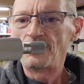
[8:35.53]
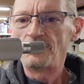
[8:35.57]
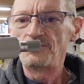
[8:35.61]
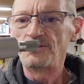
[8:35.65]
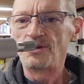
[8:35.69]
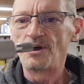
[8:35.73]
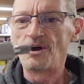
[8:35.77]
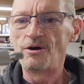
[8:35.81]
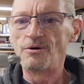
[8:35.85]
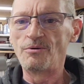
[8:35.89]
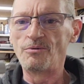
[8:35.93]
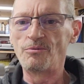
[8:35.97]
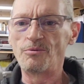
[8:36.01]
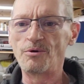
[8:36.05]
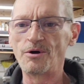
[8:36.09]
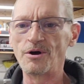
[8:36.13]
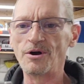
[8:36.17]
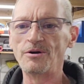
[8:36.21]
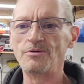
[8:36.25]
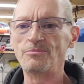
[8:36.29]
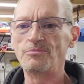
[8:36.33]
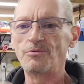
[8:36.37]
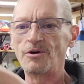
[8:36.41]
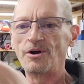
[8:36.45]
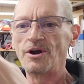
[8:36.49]
So
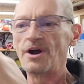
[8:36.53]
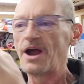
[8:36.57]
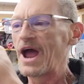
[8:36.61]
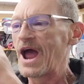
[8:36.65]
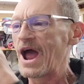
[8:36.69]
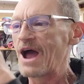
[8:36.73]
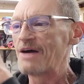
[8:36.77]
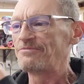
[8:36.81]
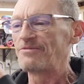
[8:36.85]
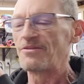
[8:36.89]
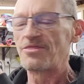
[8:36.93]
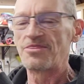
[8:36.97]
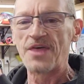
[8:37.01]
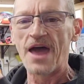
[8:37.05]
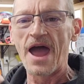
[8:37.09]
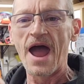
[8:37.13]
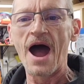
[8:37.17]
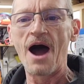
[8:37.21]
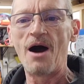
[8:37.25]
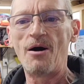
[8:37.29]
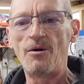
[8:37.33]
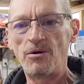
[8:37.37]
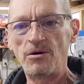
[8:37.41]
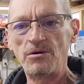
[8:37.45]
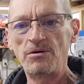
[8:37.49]
we're half a
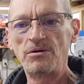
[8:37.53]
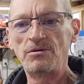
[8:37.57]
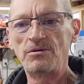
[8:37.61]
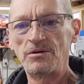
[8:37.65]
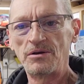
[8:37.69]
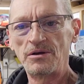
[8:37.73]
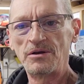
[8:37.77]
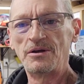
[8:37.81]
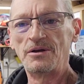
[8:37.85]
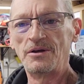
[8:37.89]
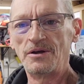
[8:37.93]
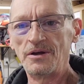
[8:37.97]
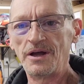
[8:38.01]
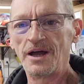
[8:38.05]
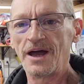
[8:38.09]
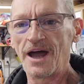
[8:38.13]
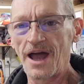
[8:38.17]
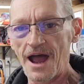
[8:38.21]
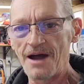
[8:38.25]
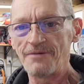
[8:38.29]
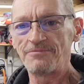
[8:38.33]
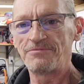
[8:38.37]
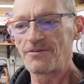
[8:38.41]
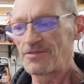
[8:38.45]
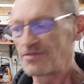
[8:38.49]
thou.
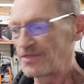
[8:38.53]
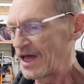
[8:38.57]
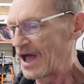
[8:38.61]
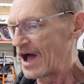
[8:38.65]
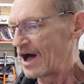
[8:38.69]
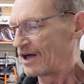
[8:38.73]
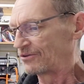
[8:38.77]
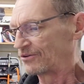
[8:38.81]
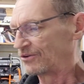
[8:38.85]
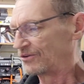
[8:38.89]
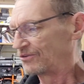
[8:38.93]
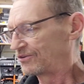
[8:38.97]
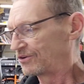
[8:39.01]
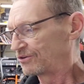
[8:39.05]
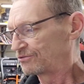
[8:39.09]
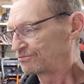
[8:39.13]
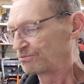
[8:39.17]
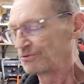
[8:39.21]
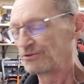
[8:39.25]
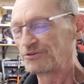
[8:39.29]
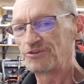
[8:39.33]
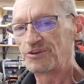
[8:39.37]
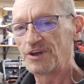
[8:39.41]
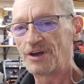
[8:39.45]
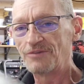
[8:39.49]
Half a thousandths.
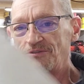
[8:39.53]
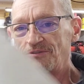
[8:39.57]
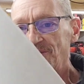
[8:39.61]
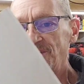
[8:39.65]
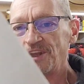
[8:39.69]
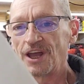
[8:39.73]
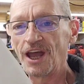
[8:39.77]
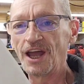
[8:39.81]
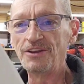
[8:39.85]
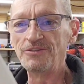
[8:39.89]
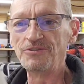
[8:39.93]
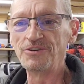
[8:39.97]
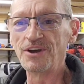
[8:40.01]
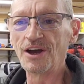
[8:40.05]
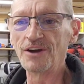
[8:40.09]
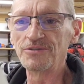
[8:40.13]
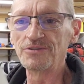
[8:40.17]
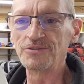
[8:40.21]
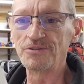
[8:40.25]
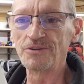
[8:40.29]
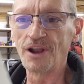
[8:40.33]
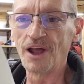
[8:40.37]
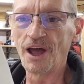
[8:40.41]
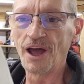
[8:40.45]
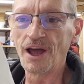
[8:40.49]
This was 7 tens
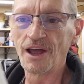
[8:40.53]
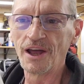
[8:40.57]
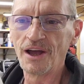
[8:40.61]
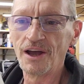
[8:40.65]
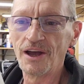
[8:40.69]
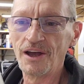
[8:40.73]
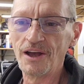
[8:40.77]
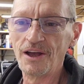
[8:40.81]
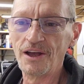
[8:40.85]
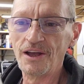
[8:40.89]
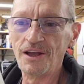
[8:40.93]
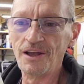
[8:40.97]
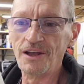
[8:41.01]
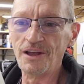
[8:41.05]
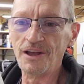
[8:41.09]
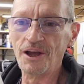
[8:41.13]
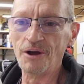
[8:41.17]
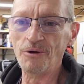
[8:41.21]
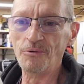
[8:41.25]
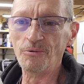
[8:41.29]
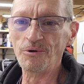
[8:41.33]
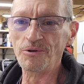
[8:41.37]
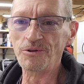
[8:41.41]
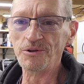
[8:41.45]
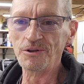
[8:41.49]
yesterday.
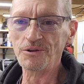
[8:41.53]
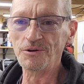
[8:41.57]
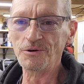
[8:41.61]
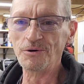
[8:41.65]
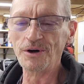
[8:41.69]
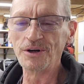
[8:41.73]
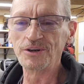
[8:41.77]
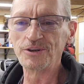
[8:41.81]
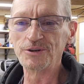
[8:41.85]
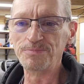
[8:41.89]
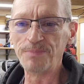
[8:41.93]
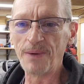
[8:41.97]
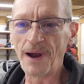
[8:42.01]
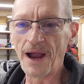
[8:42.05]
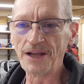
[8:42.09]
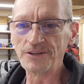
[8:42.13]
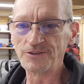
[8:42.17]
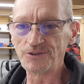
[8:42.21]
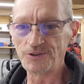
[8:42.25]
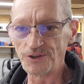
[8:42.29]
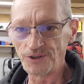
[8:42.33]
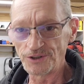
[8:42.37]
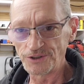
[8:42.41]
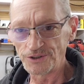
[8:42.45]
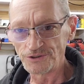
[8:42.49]
And with a little
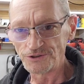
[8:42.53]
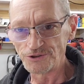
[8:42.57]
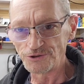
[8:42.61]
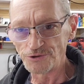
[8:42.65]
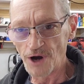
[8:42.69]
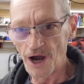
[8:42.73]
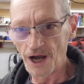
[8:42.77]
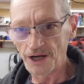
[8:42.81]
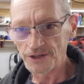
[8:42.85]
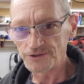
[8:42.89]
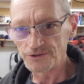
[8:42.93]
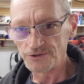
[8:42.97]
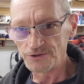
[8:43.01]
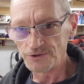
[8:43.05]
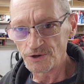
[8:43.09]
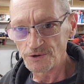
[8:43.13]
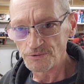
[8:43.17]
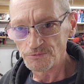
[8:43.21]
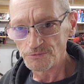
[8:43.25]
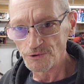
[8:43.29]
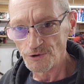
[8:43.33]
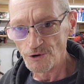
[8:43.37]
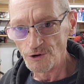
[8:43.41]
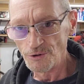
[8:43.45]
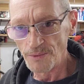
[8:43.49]
expansion and contraction
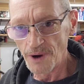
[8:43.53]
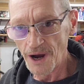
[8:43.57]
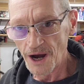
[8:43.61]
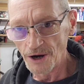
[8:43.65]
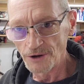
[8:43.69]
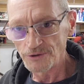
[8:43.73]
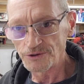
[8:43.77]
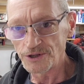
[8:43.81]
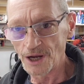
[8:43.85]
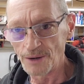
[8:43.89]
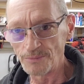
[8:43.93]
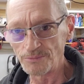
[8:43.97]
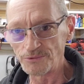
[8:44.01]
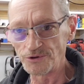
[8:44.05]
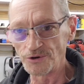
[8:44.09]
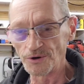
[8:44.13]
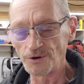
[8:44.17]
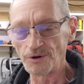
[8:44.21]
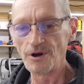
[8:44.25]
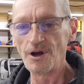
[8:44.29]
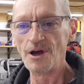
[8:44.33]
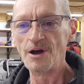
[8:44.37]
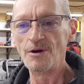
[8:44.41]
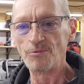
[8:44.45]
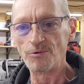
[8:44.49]
at room air
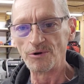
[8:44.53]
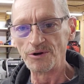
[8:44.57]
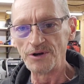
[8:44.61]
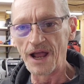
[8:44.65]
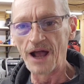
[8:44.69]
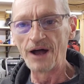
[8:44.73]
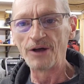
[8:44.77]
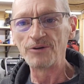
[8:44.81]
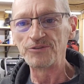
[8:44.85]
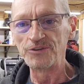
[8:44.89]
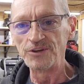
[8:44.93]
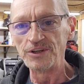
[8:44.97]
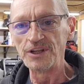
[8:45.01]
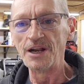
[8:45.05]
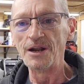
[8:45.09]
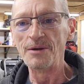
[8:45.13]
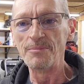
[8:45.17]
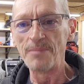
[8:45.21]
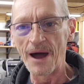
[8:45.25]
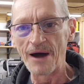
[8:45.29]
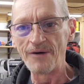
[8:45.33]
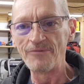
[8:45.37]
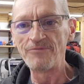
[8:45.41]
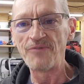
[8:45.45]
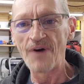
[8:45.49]
temperature, we're now sitting at
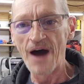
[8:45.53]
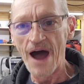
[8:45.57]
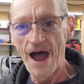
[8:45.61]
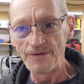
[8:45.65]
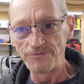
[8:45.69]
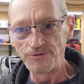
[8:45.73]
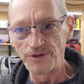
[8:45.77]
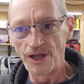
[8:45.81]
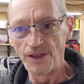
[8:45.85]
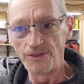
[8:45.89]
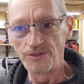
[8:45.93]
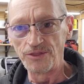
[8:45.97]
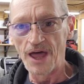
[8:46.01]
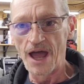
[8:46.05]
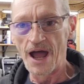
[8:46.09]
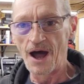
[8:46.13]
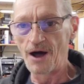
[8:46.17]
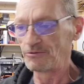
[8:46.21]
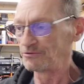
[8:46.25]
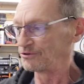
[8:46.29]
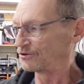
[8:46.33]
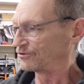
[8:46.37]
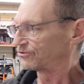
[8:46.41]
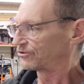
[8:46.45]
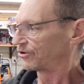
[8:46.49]
about 5
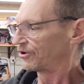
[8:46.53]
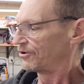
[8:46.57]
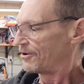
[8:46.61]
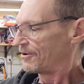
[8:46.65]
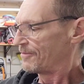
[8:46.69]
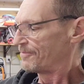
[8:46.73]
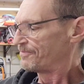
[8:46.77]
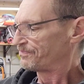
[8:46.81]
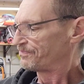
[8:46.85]
ten-thousandths.